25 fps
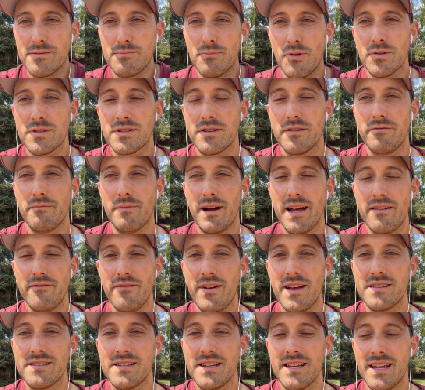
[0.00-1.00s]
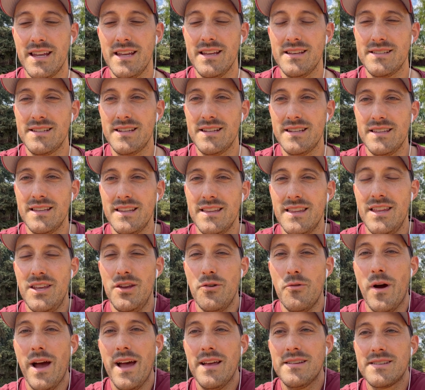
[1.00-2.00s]
most of my investing is in the
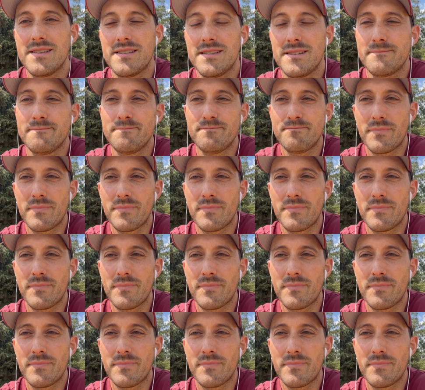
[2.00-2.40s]
US,